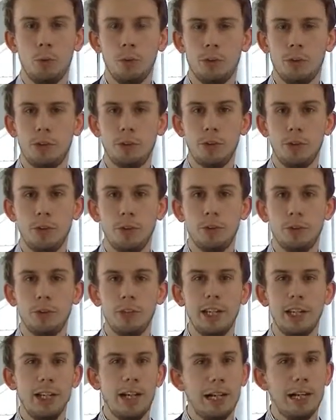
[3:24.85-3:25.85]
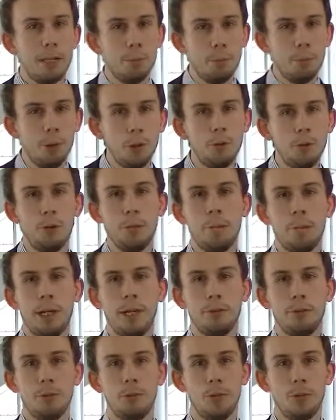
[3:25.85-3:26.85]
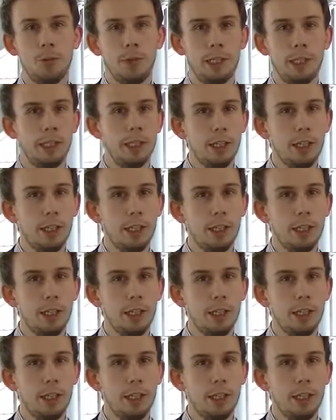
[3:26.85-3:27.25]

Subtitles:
with students. And that perfect balance between,